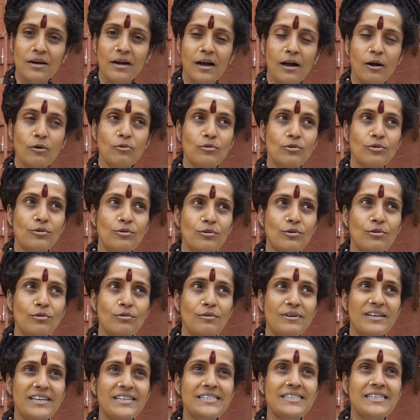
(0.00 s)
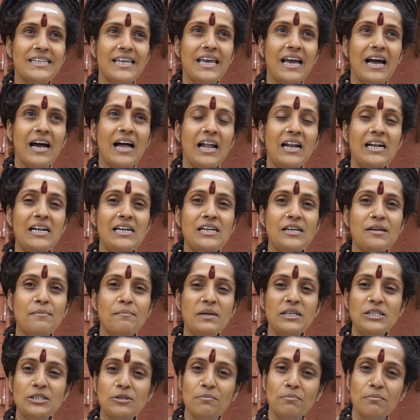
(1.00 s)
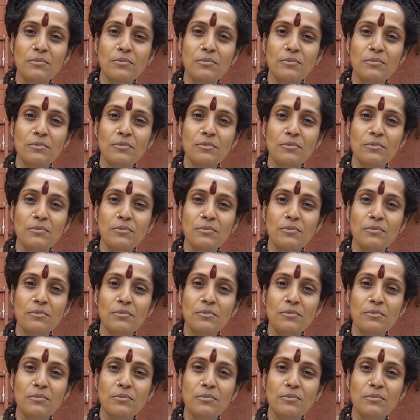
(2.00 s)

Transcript: how Guru is the ultimate